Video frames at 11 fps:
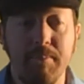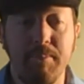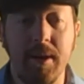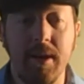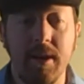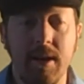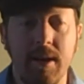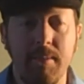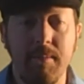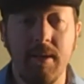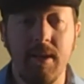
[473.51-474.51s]
But
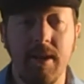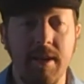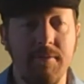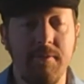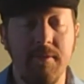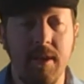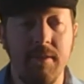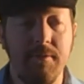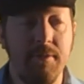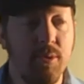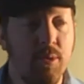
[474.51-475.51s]

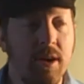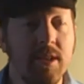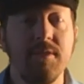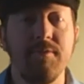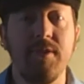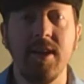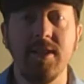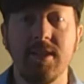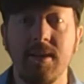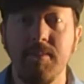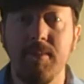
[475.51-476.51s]
if you want to find
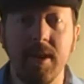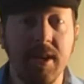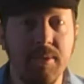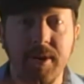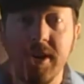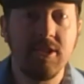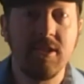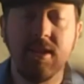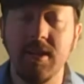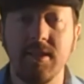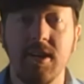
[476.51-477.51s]
some monkey wrench
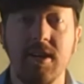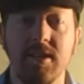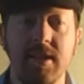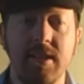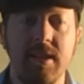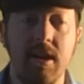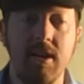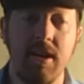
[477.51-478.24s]
to toss in there,